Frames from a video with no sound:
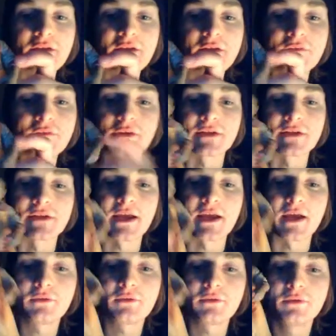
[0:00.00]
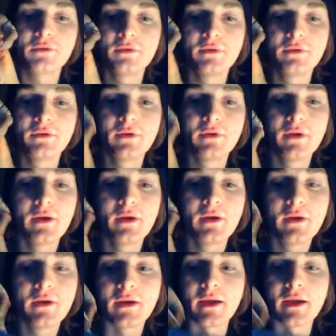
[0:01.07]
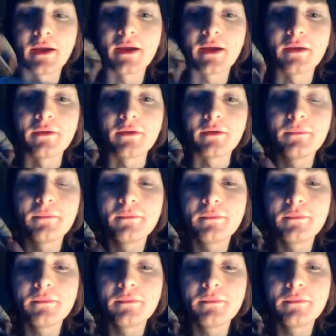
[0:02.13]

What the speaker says: action figures I have, and